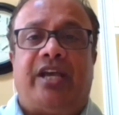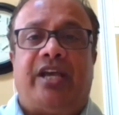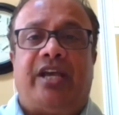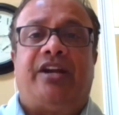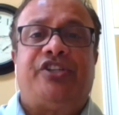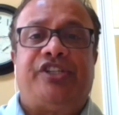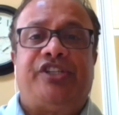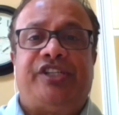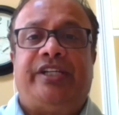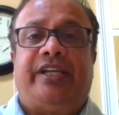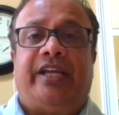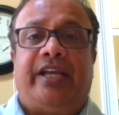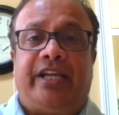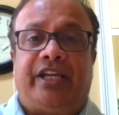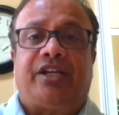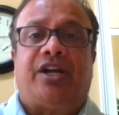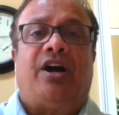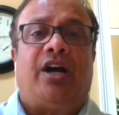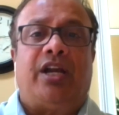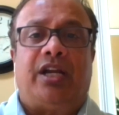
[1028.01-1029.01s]
energy
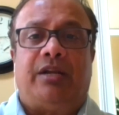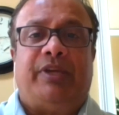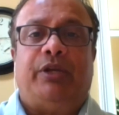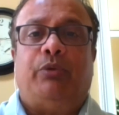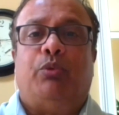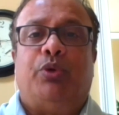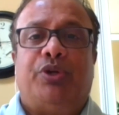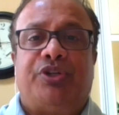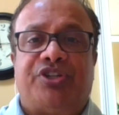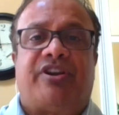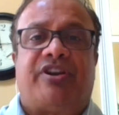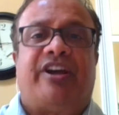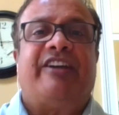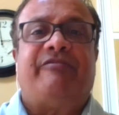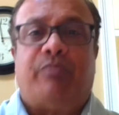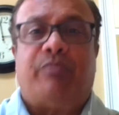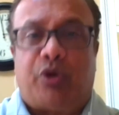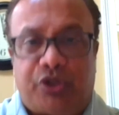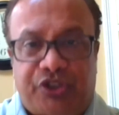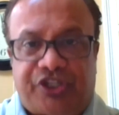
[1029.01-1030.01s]
economy would
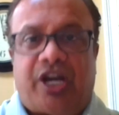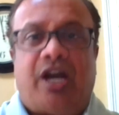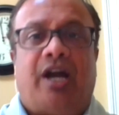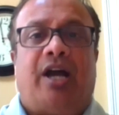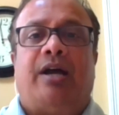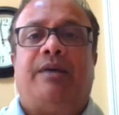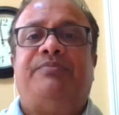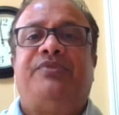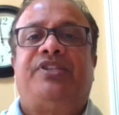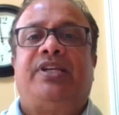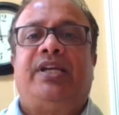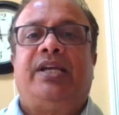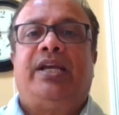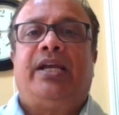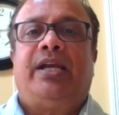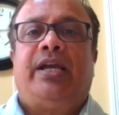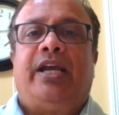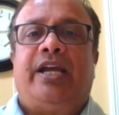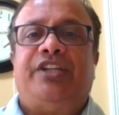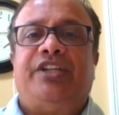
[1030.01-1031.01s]
drive more jobs
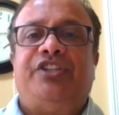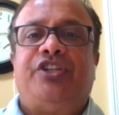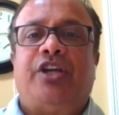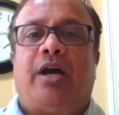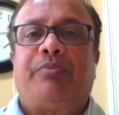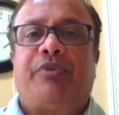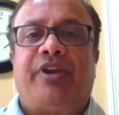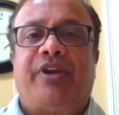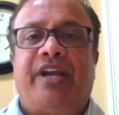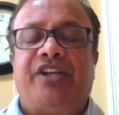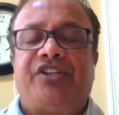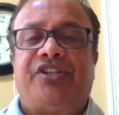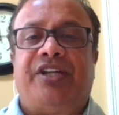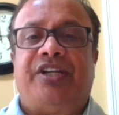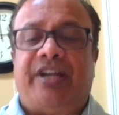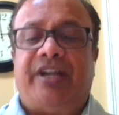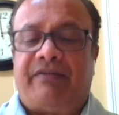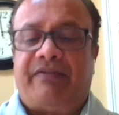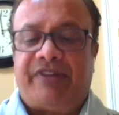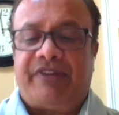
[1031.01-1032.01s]
and job creation
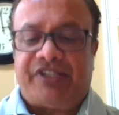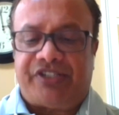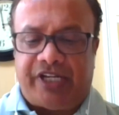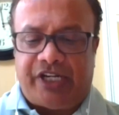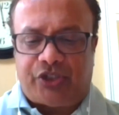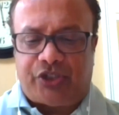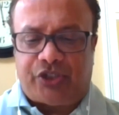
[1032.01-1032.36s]
in every city.